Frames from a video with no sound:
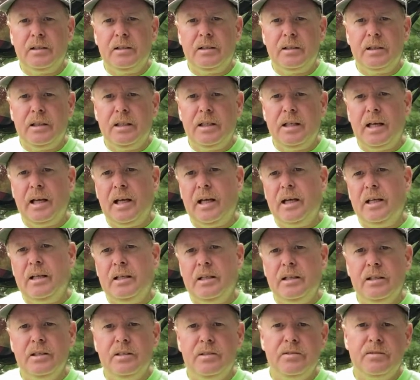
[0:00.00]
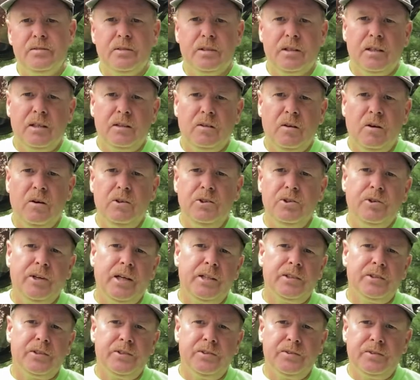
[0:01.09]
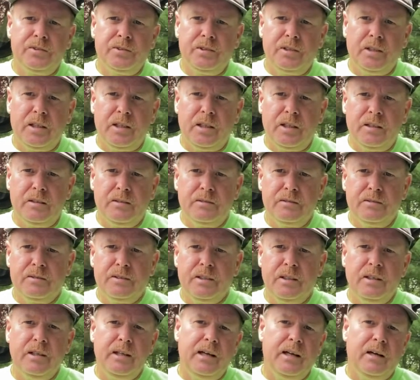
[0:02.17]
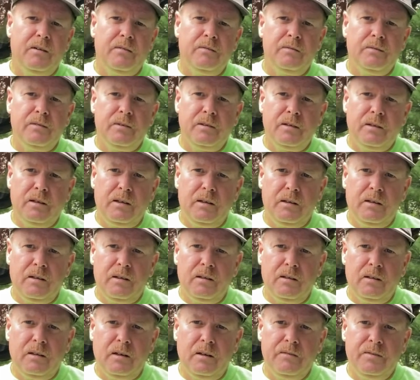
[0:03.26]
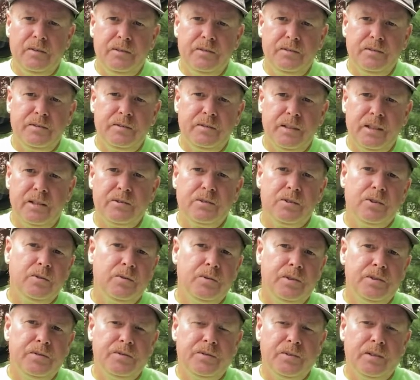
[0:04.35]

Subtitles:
he had his lawn tractors sitting out next to his